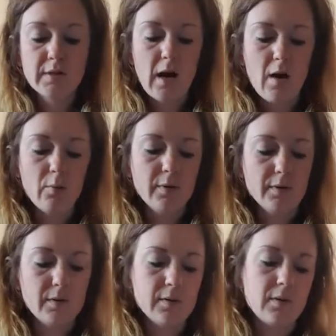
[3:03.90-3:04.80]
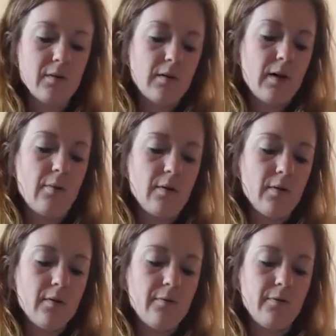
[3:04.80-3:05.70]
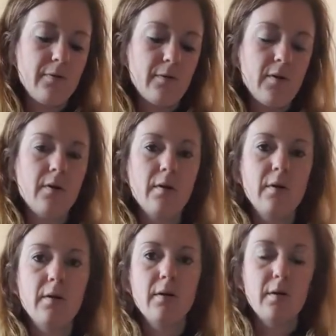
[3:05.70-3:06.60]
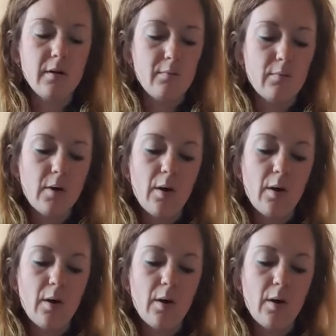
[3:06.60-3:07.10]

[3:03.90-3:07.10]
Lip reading: hours out of a